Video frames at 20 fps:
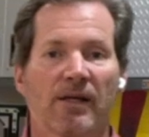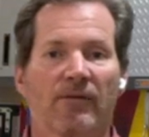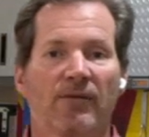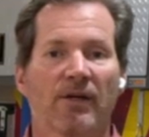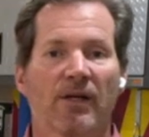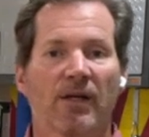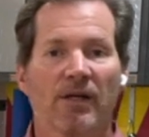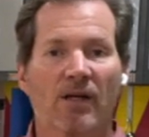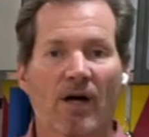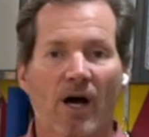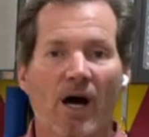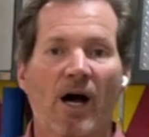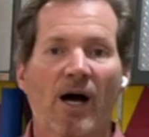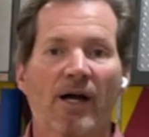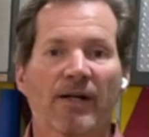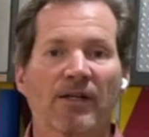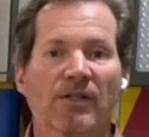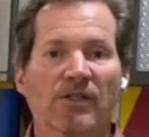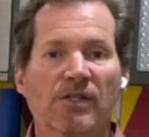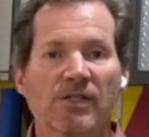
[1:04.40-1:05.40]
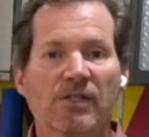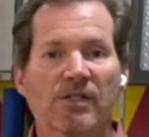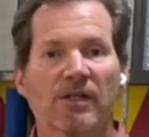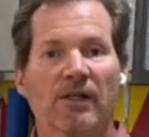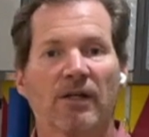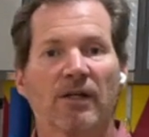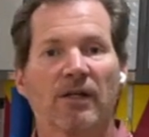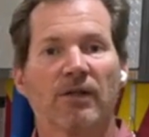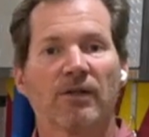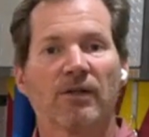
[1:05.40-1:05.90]
giving an honest
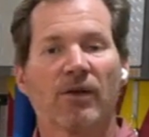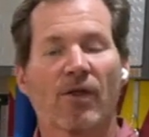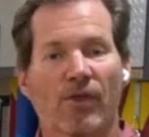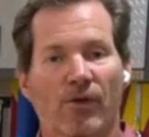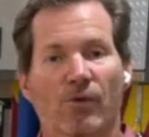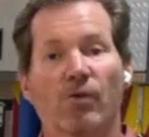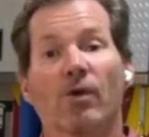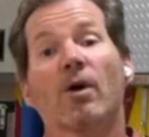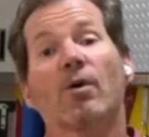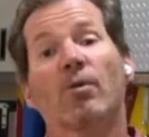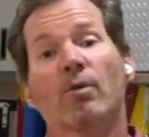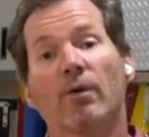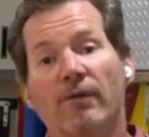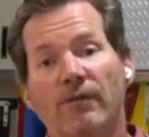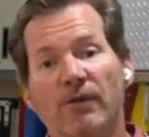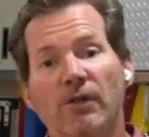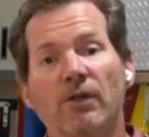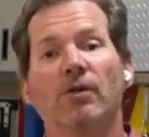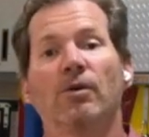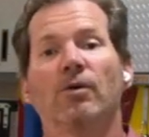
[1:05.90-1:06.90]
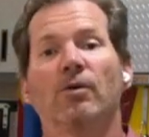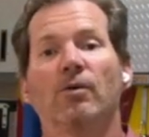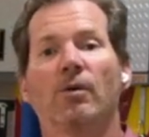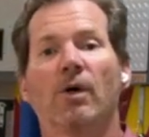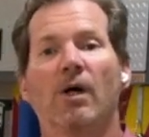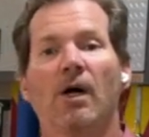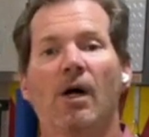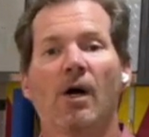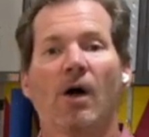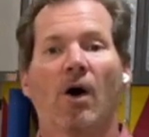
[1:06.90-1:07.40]
and thorough
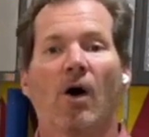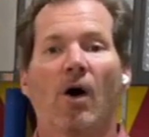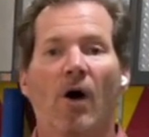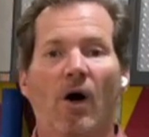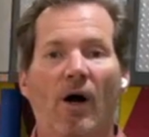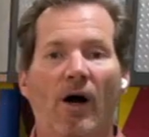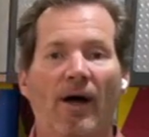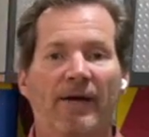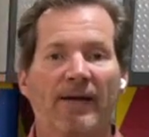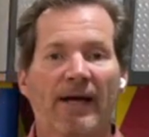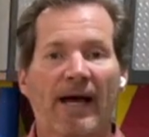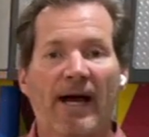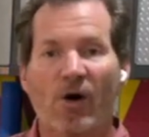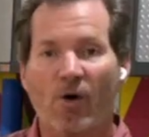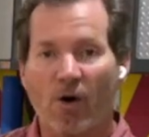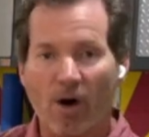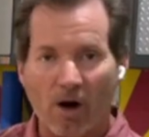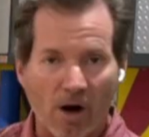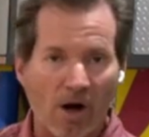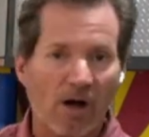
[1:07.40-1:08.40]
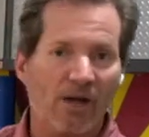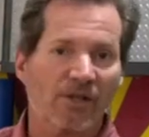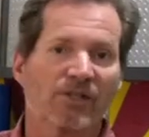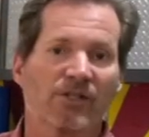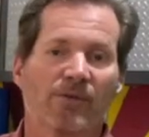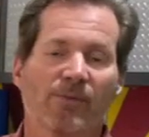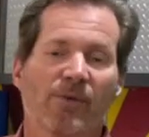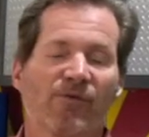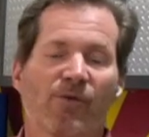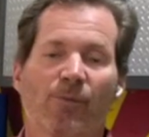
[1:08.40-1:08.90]
review on how
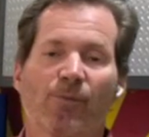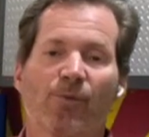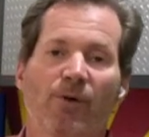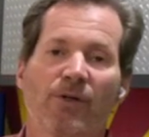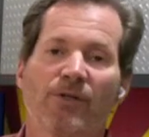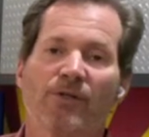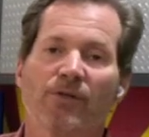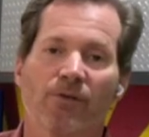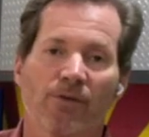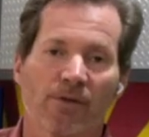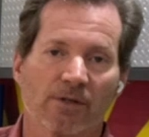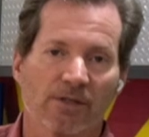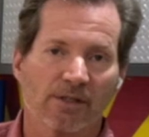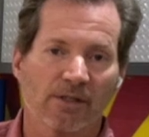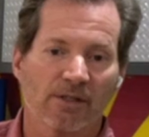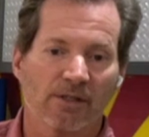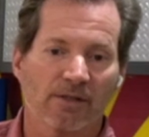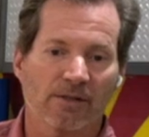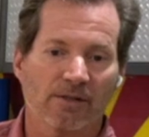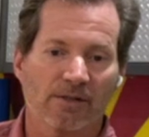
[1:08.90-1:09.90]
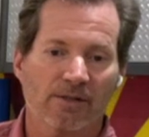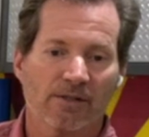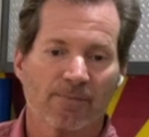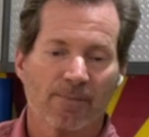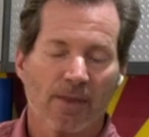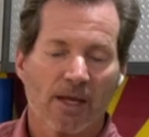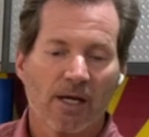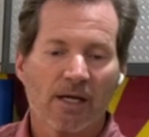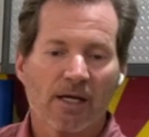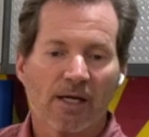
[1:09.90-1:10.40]
awesome of a printer this is.
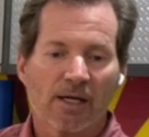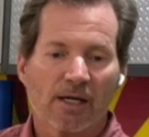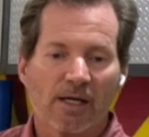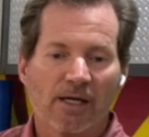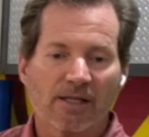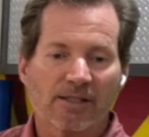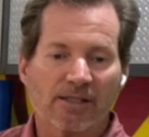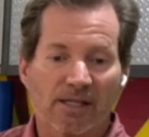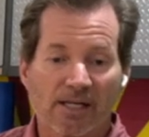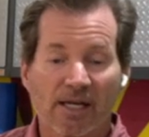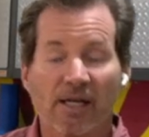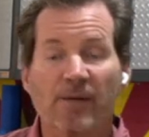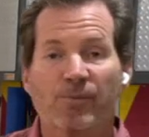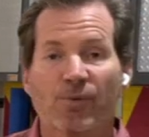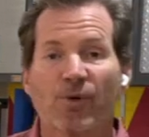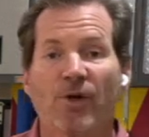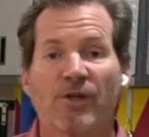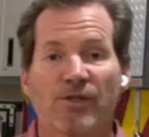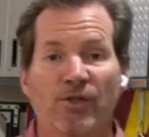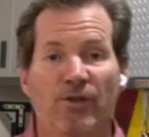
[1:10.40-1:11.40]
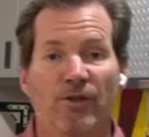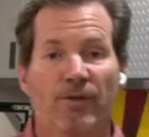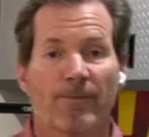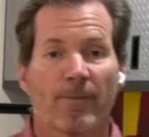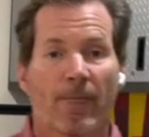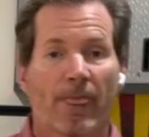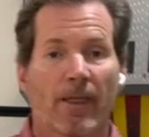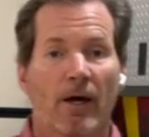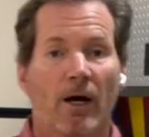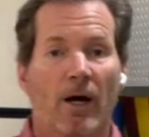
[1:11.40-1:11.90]
It's a kit printer.
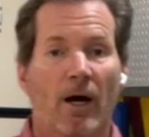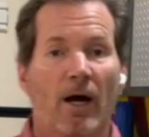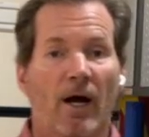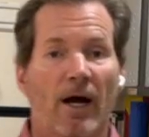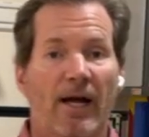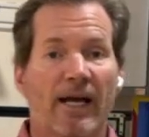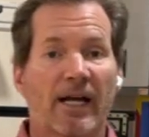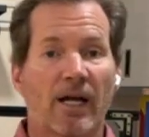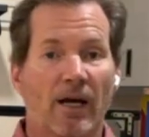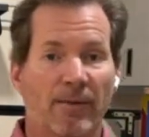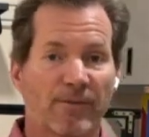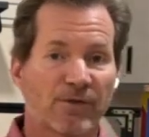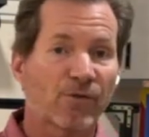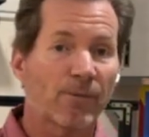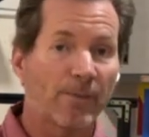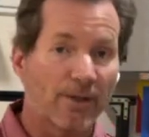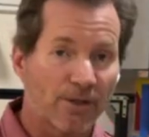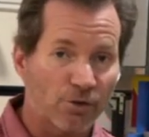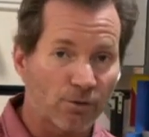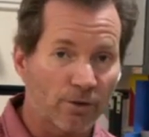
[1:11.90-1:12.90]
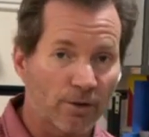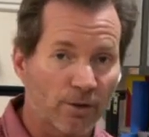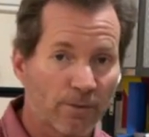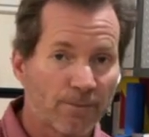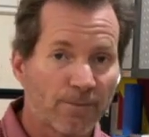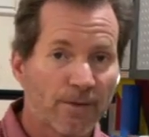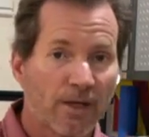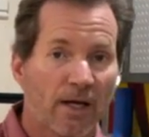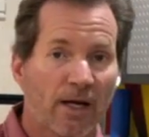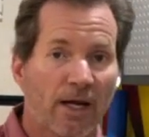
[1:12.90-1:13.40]
It comes from Israel,
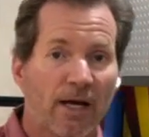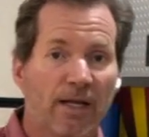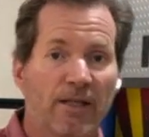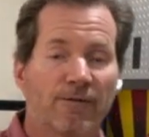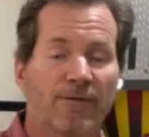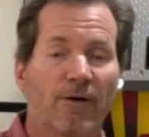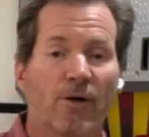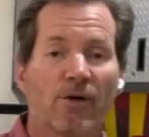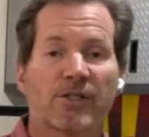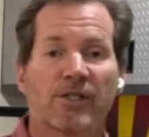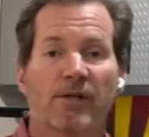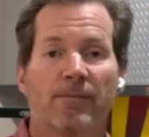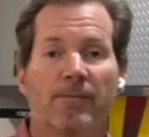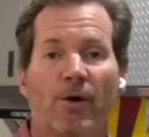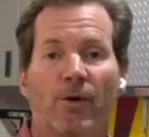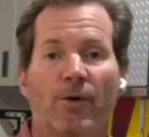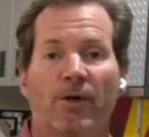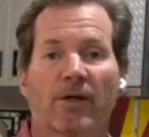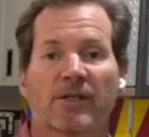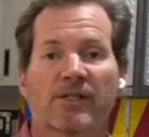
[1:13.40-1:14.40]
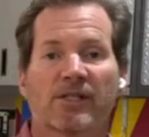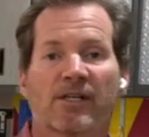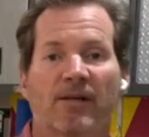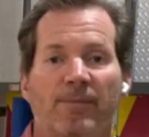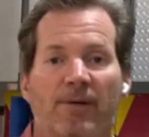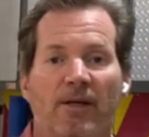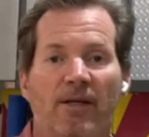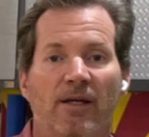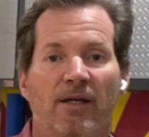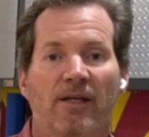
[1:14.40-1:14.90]
and the folks at Modix
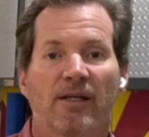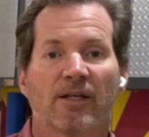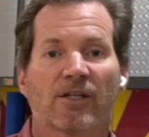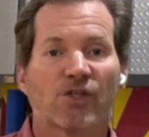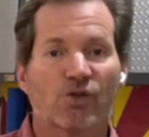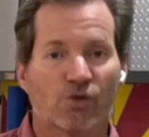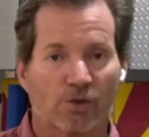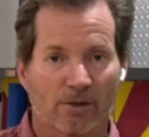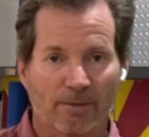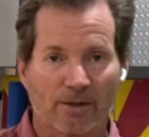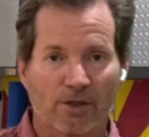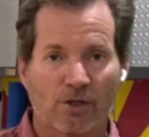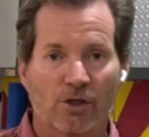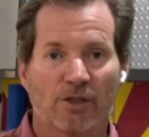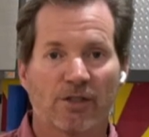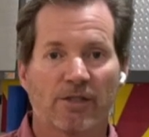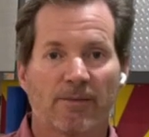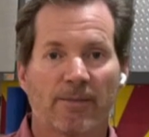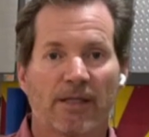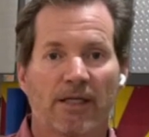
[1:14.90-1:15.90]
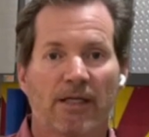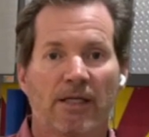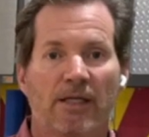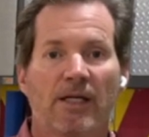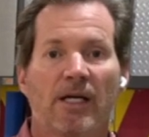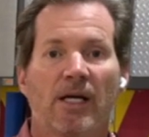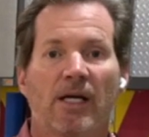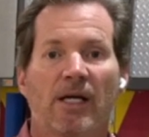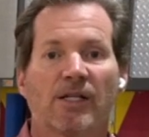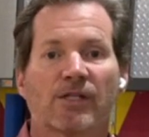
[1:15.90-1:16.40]
have been extremely good to me
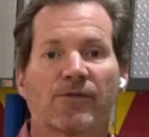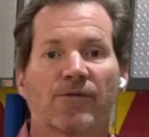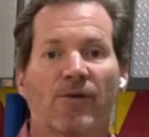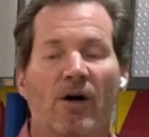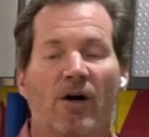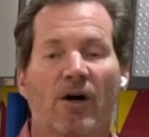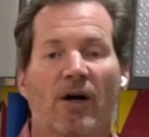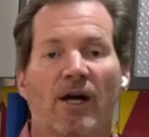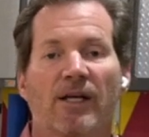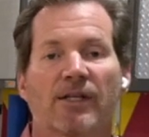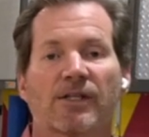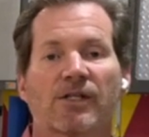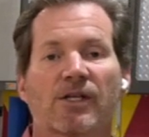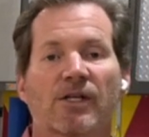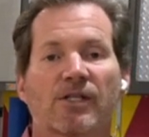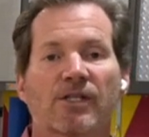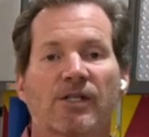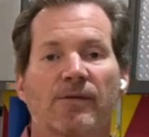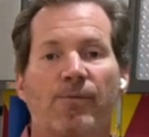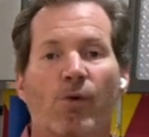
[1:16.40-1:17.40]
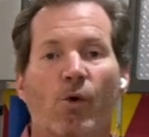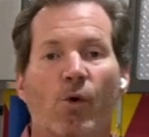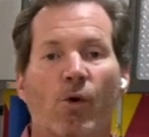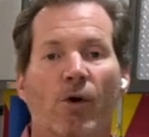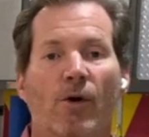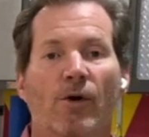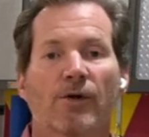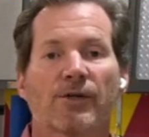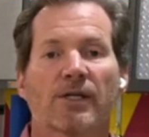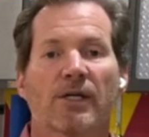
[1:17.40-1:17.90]
as far as
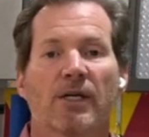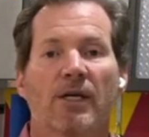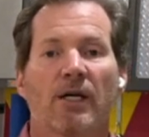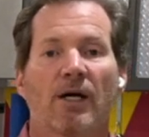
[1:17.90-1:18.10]
support,